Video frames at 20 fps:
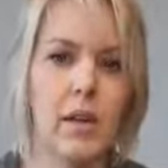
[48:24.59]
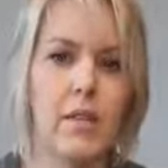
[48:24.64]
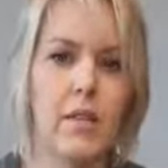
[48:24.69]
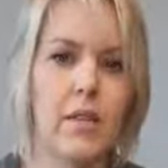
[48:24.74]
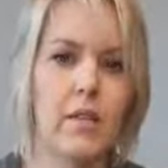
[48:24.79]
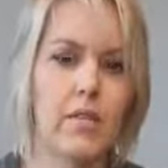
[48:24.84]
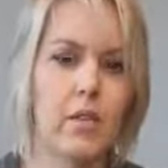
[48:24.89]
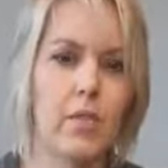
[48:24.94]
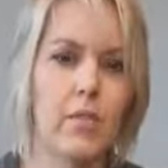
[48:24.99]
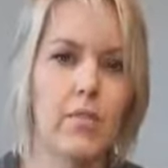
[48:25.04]
And
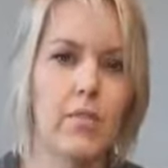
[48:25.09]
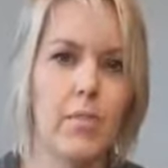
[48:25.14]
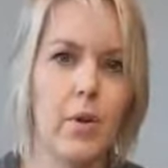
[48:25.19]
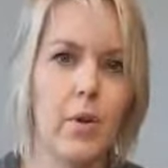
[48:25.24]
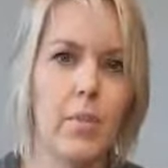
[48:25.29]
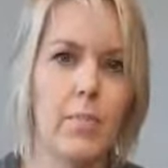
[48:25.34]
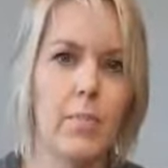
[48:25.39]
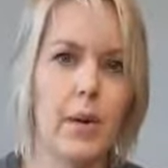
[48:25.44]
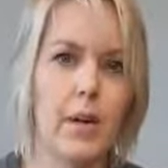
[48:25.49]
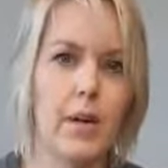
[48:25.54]
these are
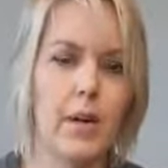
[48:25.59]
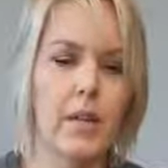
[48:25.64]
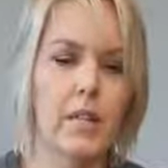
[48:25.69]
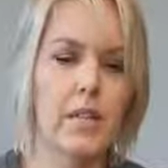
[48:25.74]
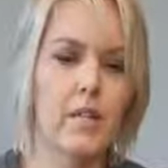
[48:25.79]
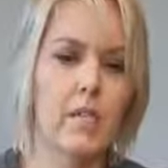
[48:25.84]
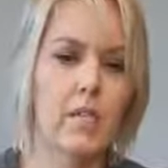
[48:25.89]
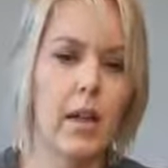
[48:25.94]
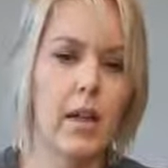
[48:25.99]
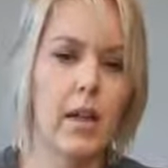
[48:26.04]
foam berries,
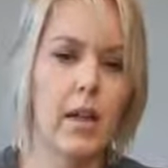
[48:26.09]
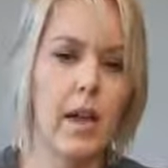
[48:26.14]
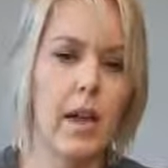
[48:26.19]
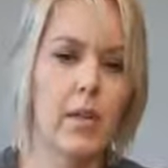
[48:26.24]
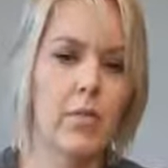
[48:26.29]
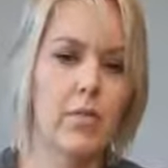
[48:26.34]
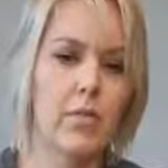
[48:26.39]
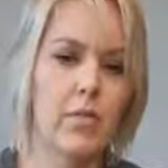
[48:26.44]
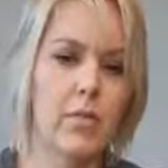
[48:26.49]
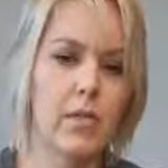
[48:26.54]
so not an
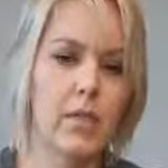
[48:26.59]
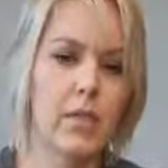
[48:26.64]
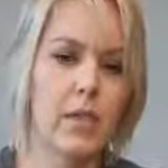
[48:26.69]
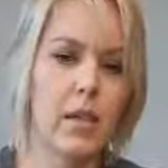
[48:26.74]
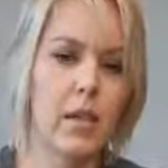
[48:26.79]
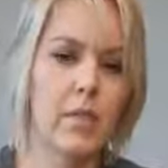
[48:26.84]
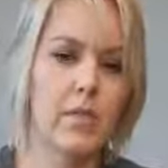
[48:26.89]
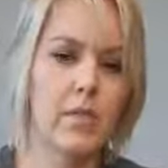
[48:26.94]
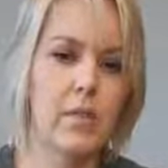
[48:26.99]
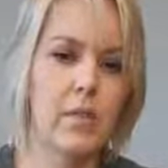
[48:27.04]
outdoor
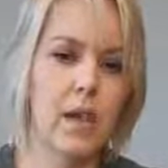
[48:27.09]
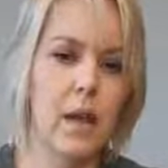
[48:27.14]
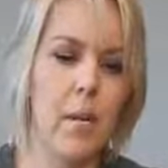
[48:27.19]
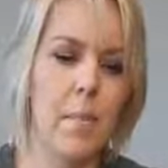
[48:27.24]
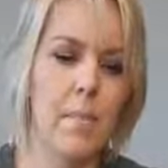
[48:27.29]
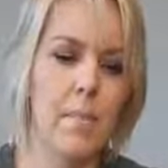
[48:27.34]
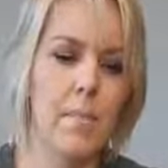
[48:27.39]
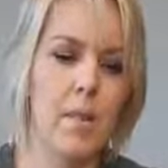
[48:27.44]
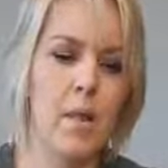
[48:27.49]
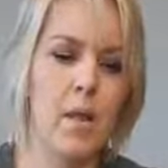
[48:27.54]
safe
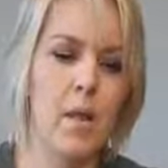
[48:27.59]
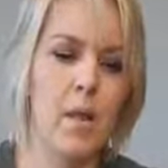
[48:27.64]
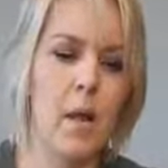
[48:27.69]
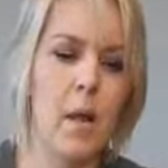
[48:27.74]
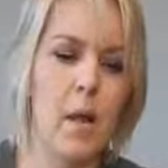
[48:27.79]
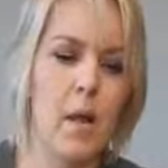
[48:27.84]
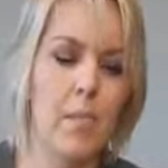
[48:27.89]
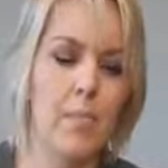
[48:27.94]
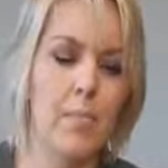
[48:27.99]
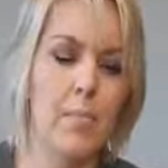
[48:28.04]
stem,
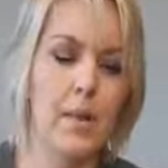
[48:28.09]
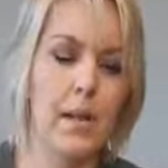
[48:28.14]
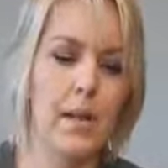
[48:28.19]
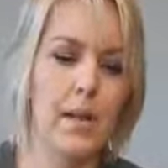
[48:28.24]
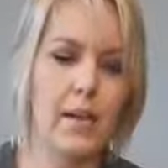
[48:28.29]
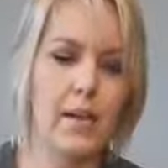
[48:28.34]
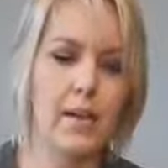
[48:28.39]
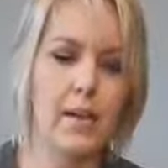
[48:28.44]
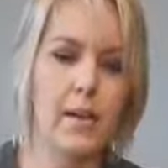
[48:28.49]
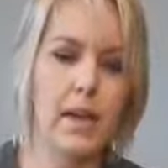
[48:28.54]

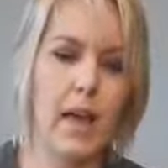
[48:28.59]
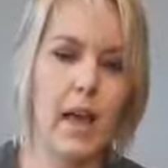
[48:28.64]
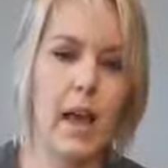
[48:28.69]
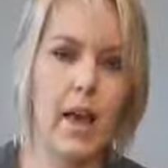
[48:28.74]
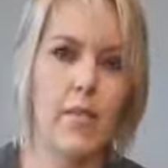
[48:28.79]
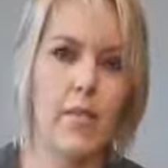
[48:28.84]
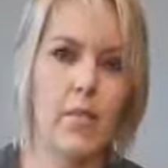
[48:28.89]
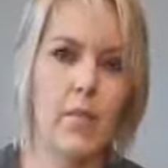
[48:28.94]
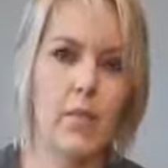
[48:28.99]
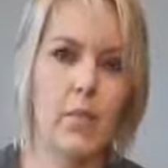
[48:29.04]
but they
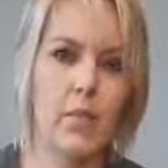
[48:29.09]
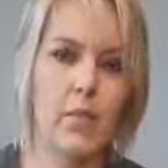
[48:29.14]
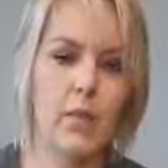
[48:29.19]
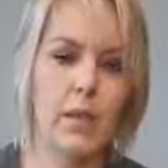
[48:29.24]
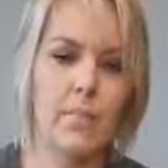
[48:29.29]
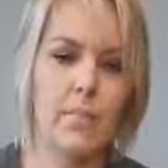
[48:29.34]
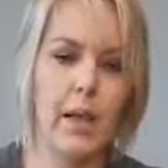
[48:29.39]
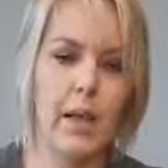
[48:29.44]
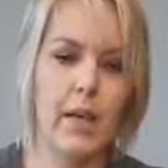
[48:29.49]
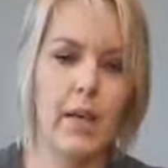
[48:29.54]
have a really
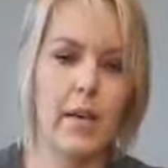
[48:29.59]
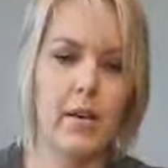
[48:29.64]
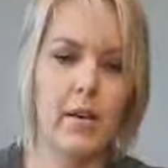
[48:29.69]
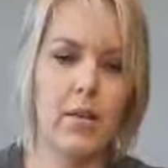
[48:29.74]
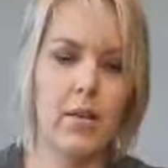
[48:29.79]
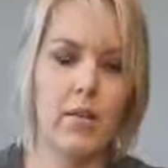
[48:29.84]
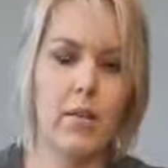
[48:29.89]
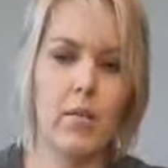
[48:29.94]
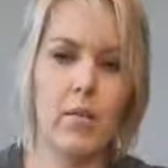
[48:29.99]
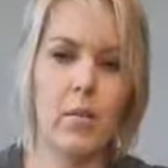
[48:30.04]

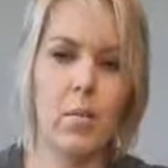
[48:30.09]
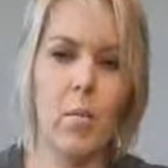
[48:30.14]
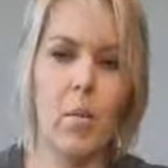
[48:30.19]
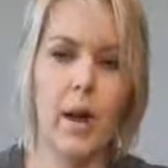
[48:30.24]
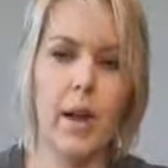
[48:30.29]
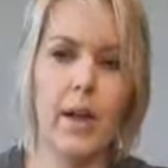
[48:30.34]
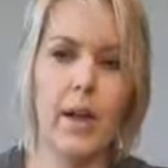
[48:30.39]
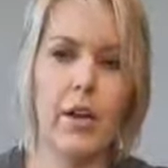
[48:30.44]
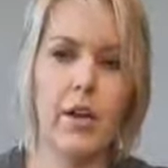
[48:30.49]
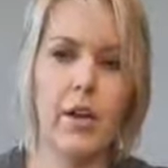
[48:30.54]
pale
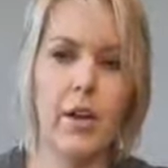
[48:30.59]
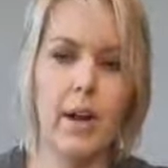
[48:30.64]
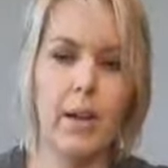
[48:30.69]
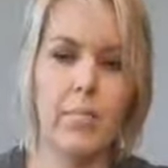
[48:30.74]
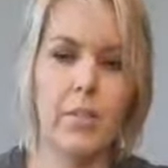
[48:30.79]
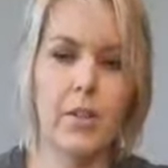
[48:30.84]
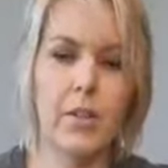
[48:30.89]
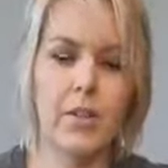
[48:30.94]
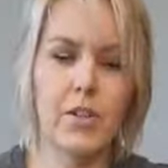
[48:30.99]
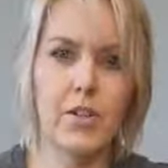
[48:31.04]
white gray
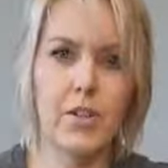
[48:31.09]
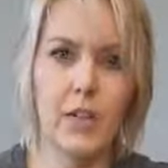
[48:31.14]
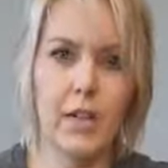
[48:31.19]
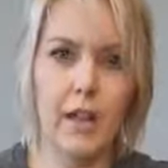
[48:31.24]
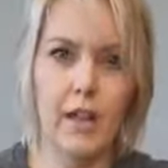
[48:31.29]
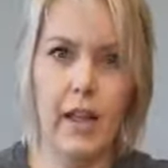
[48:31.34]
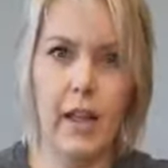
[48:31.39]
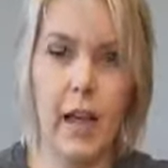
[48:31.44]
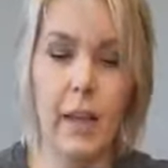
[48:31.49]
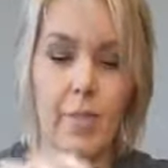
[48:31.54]
blush
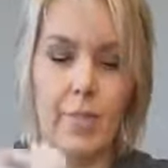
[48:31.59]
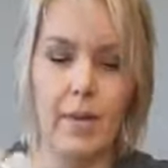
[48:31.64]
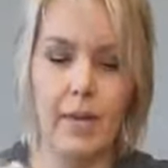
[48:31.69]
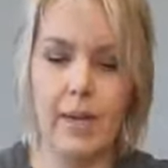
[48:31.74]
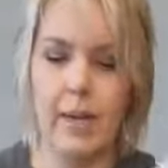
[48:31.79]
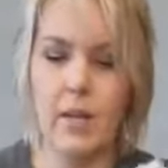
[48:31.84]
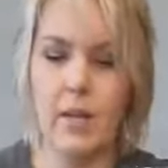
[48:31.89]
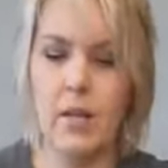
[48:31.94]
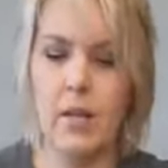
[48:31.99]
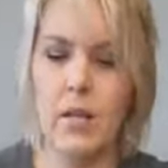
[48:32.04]
thing
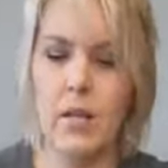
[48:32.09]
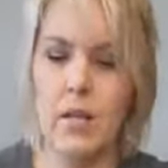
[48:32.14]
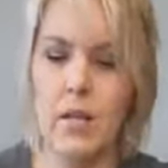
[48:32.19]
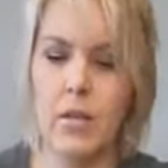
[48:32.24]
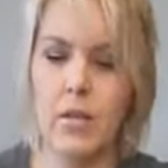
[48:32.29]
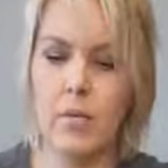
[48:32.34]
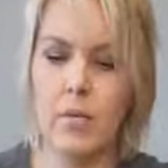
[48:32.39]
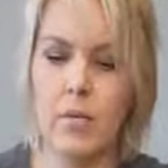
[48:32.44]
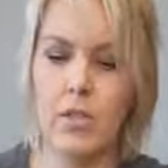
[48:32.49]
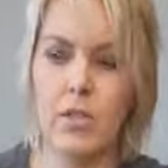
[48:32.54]
happening,
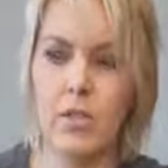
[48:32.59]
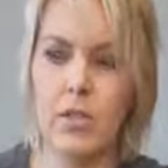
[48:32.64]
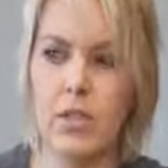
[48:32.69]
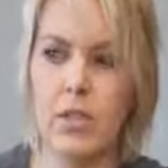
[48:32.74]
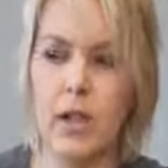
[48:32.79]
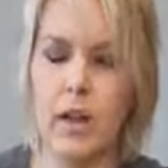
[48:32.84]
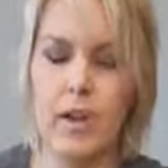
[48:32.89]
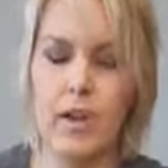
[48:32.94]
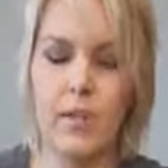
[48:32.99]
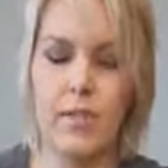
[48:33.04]
which is
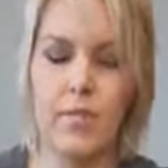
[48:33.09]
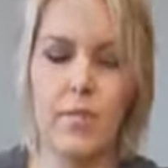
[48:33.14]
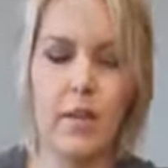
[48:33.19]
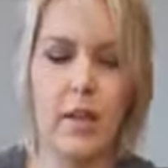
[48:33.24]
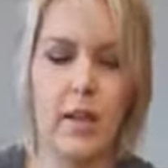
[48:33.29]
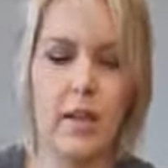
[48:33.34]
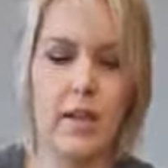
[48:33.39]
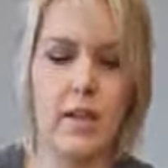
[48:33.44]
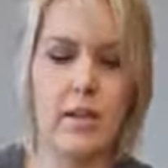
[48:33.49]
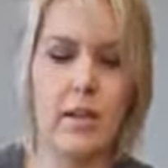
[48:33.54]
kind of
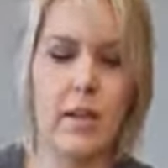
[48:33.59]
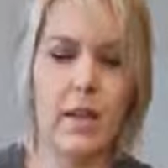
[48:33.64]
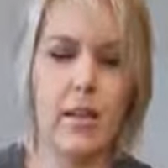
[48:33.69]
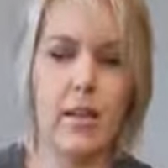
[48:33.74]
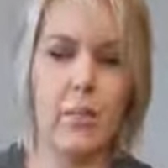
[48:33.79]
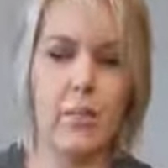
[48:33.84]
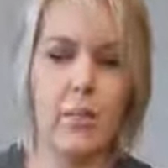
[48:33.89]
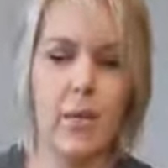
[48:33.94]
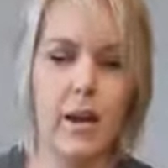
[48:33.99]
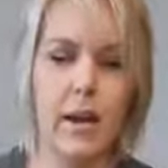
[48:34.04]
nice.
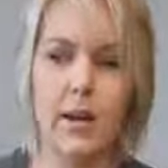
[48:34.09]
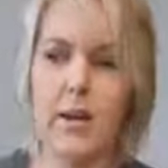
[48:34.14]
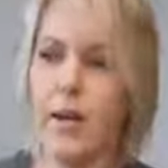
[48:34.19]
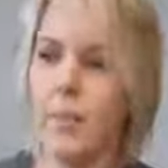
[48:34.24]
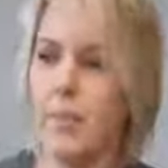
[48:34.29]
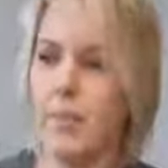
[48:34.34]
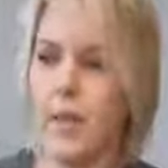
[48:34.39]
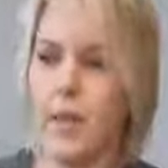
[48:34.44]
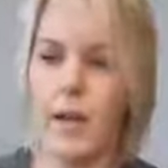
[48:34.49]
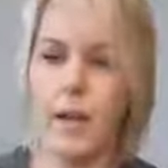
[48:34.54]
That'll brighten
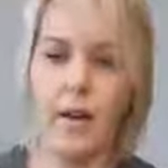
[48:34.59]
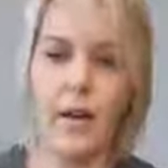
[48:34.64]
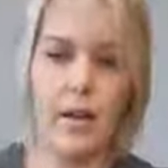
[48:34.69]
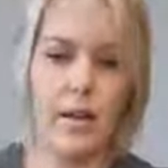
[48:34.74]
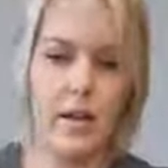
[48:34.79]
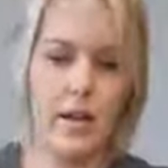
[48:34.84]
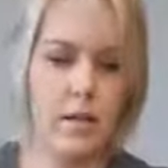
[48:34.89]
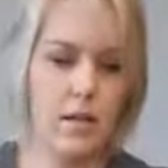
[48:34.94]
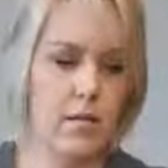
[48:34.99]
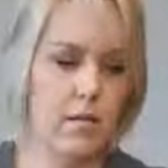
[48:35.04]
up the
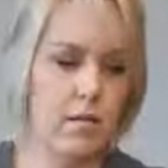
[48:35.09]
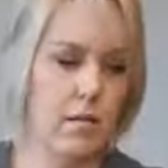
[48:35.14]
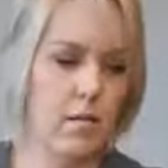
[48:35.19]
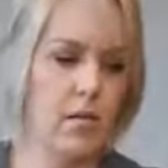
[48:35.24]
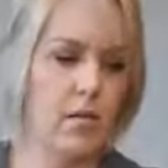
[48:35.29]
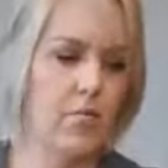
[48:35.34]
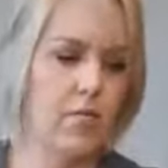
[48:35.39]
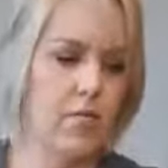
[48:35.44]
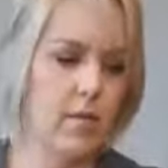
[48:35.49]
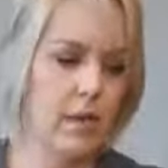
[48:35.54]
area
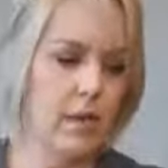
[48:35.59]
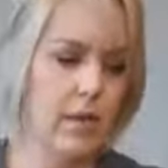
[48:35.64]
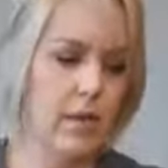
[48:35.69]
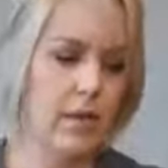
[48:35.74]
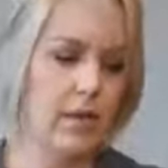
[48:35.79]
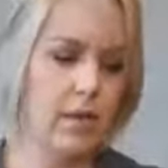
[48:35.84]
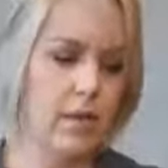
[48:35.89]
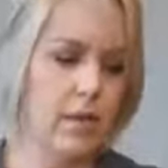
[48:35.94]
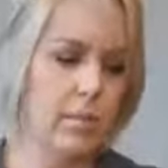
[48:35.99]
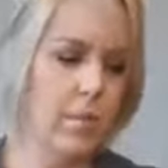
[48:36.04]
over in the
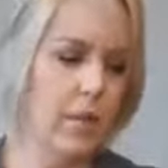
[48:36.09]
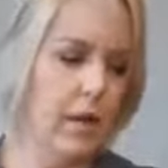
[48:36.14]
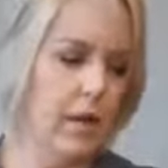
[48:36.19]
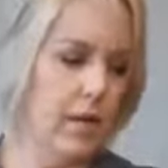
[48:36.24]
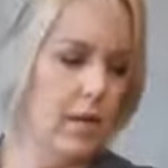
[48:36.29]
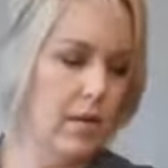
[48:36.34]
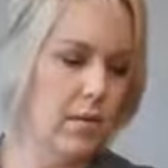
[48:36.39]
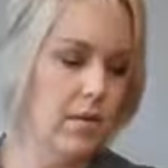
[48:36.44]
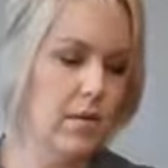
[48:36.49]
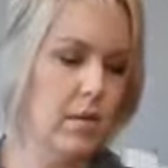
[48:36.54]
display
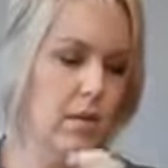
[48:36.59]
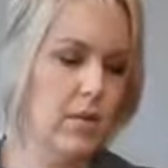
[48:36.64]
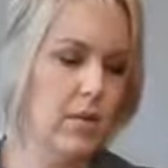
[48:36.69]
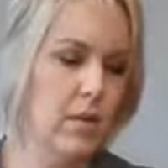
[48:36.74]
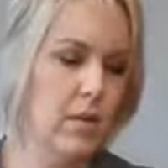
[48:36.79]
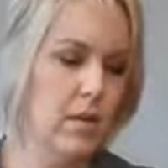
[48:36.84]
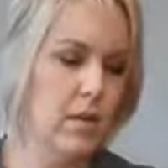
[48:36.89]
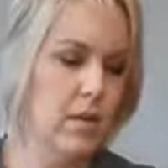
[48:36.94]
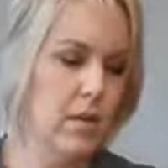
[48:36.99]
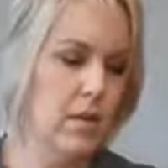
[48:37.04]
that we're
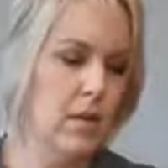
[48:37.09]
doing.